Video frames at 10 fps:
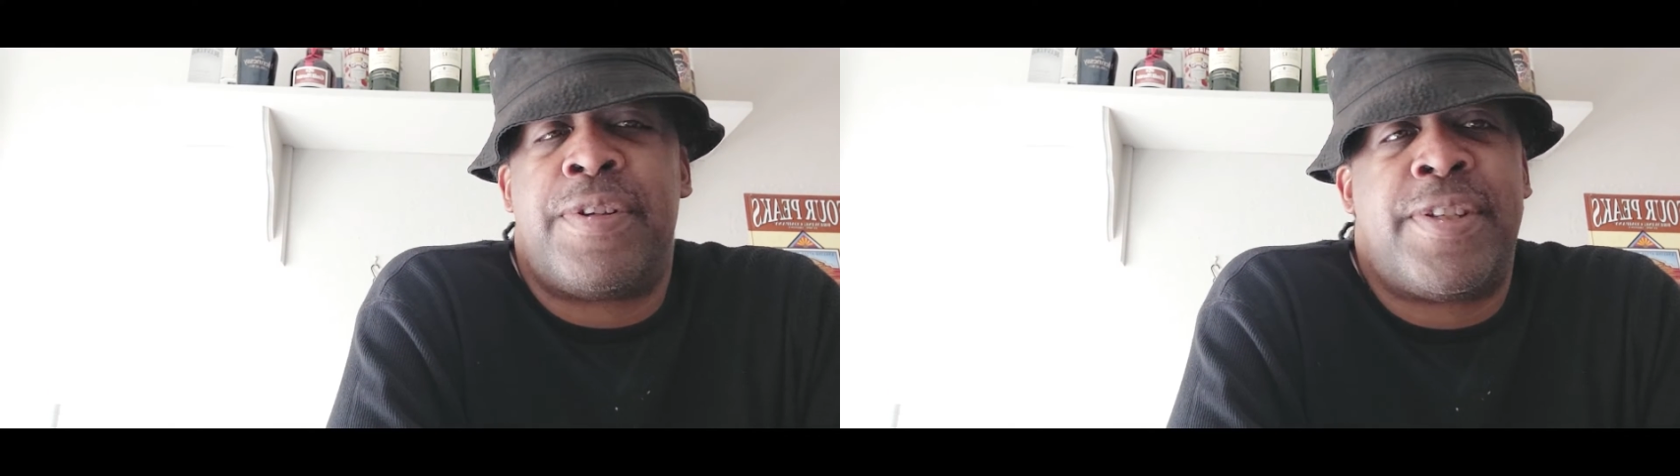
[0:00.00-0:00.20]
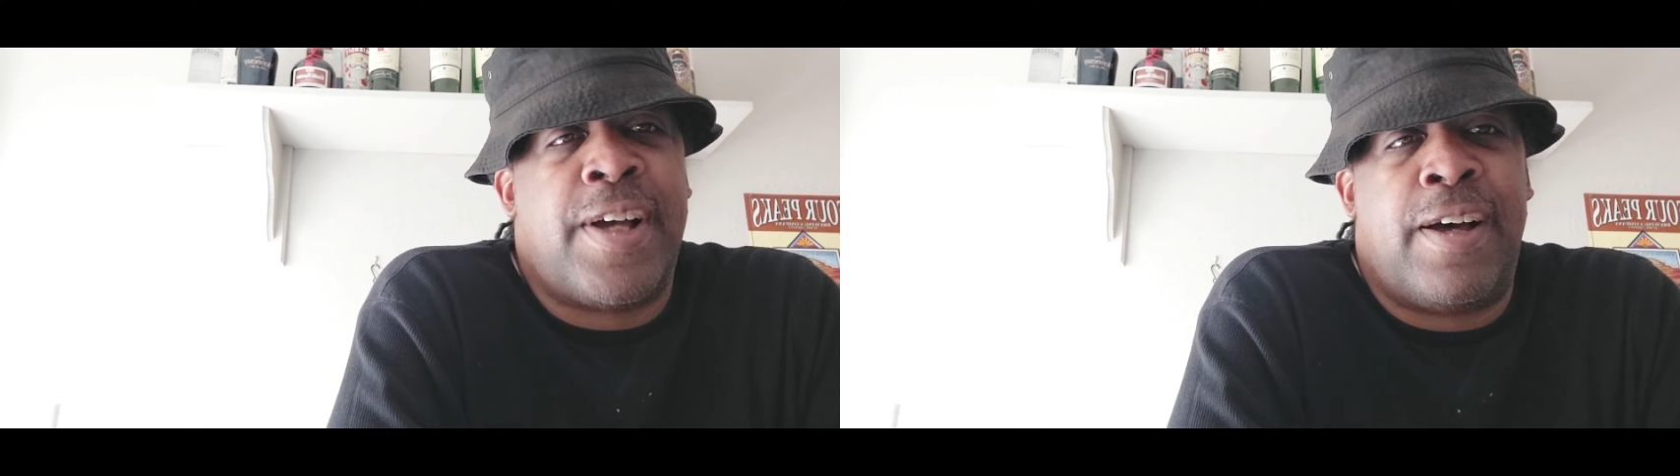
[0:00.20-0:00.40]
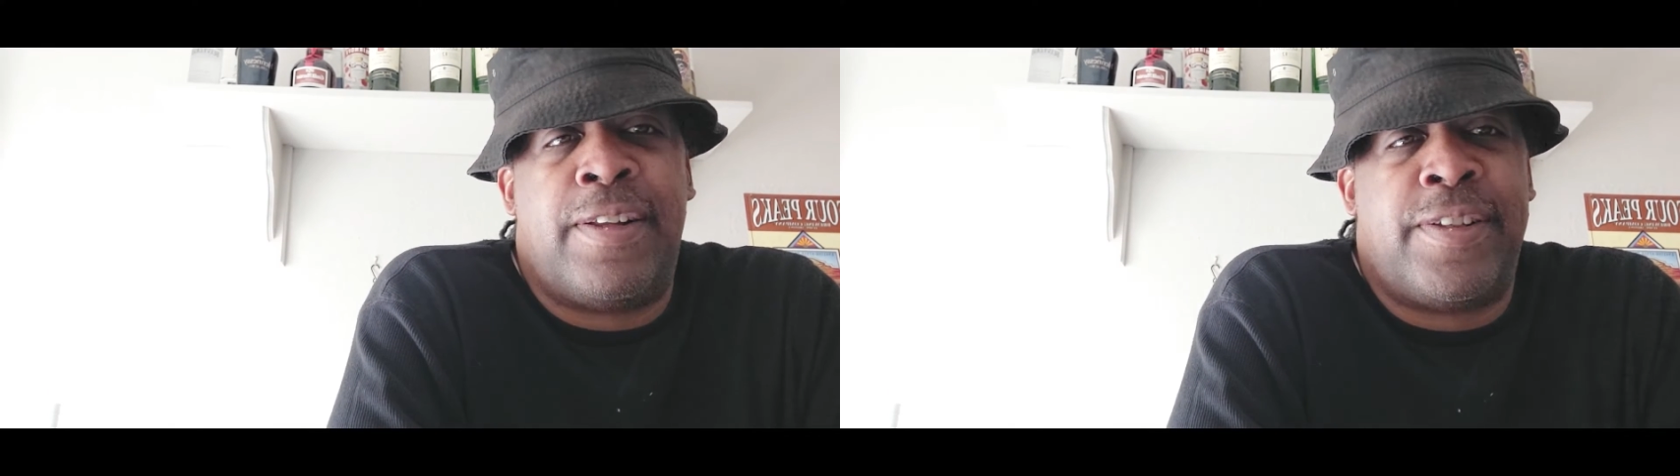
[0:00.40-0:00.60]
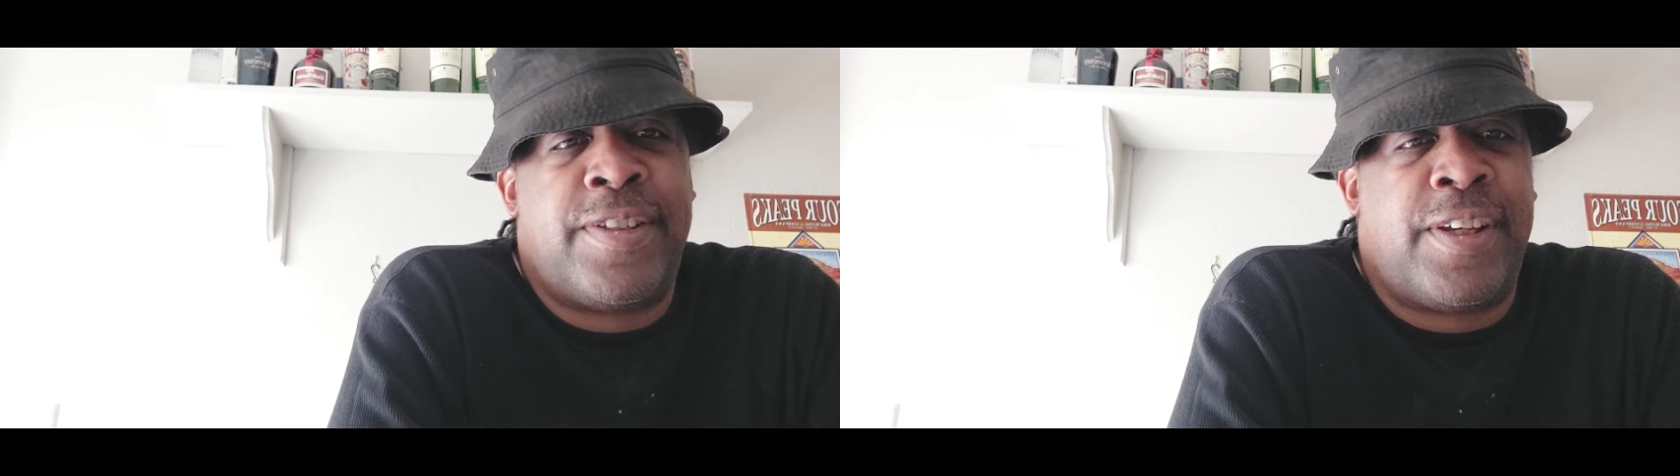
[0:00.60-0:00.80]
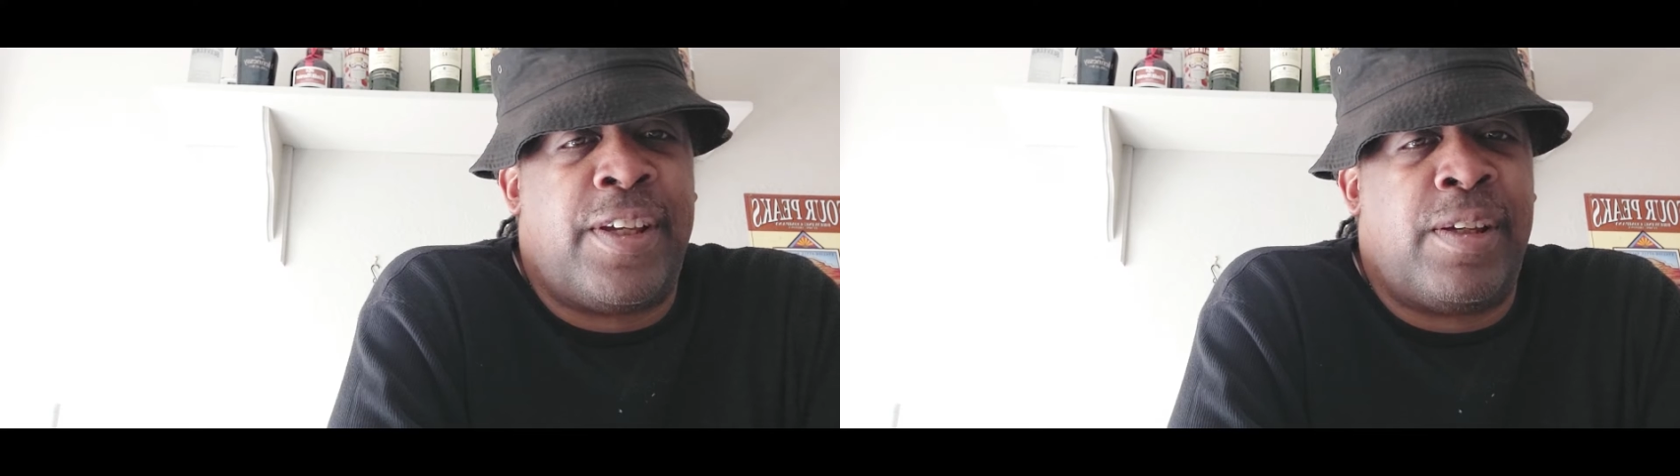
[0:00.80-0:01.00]
a solid
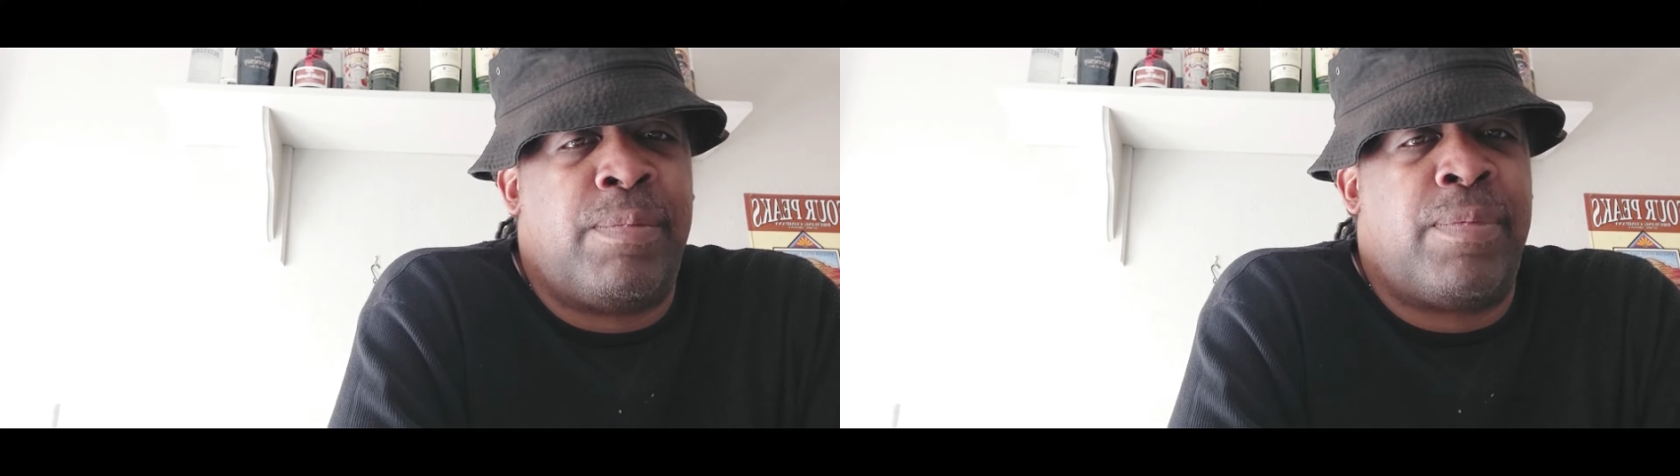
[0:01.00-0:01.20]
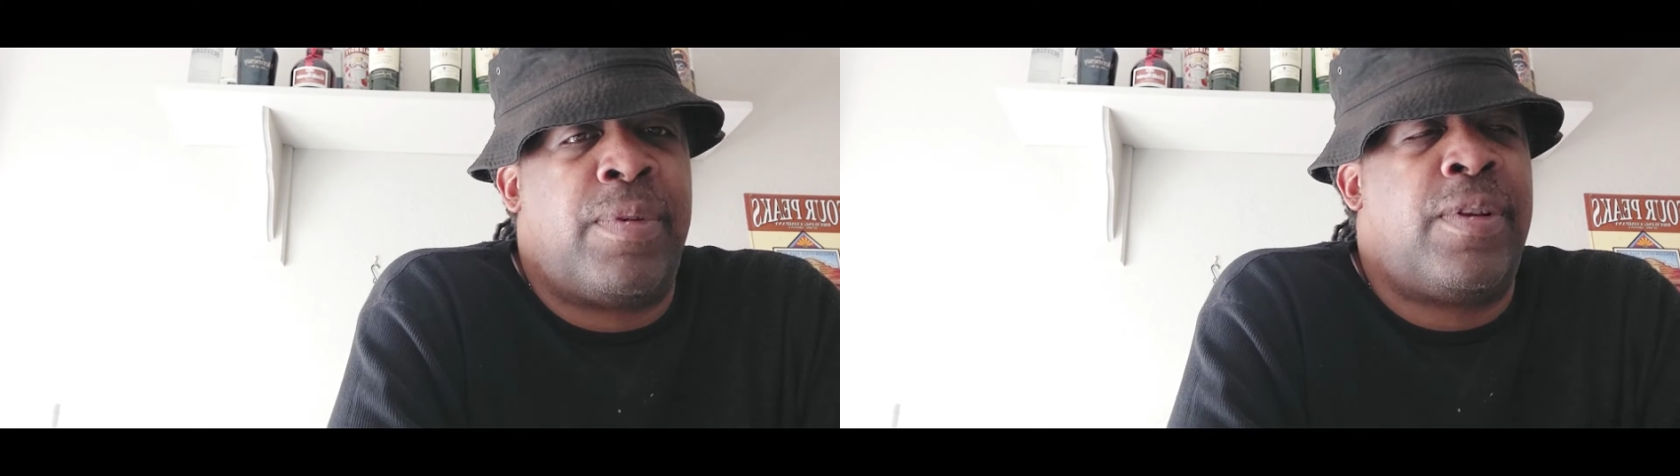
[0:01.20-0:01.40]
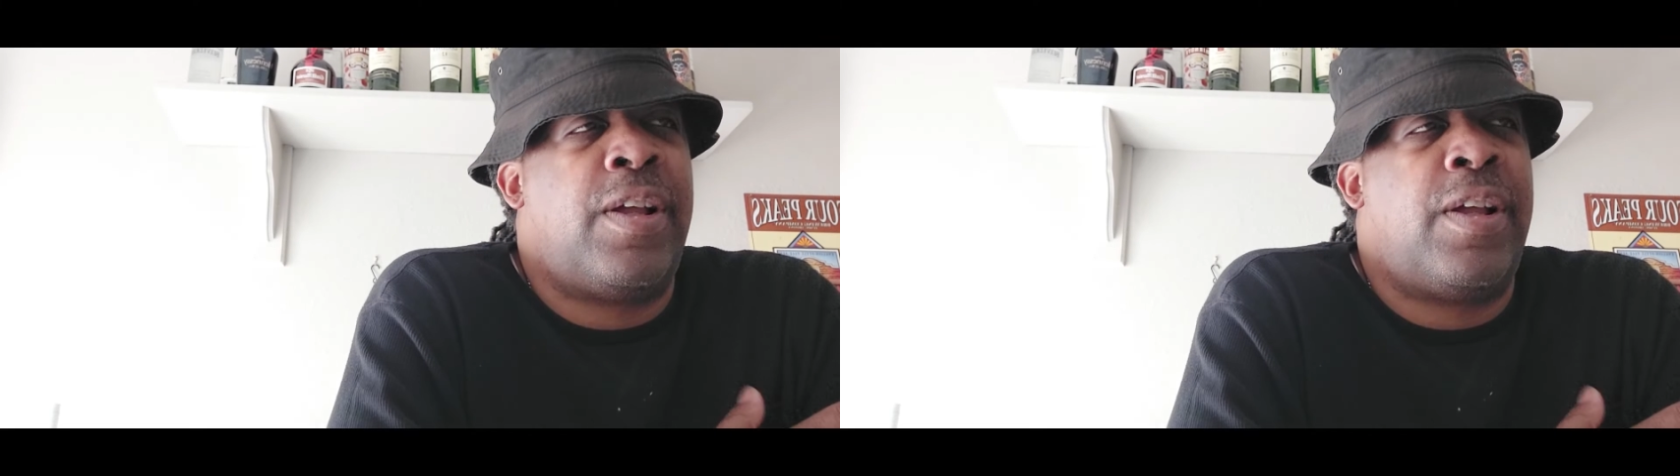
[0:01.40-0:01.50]
team.